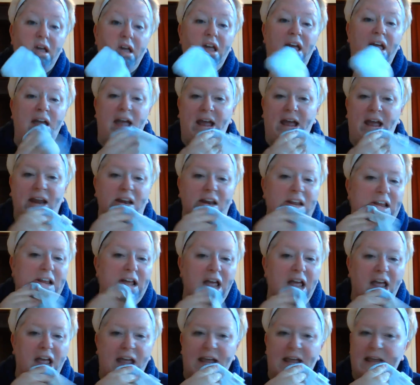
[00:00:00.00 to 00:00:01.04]
And
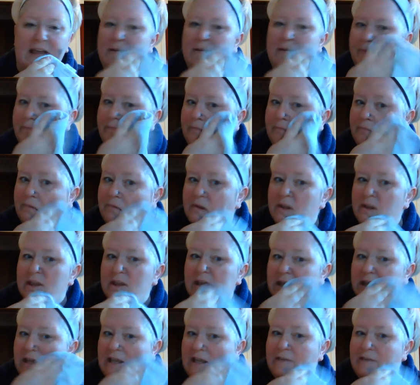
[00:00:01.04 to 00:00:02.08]

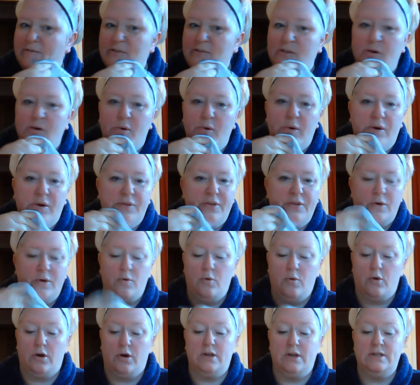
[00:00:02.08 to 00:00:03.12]
even though we're in the
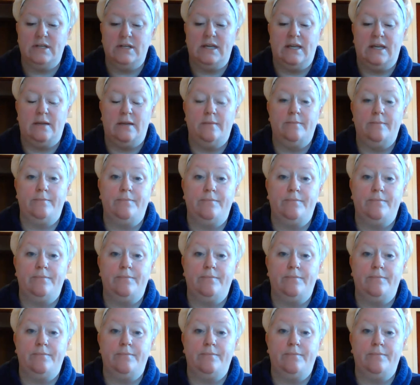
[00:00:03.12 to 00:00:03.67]
quarantine,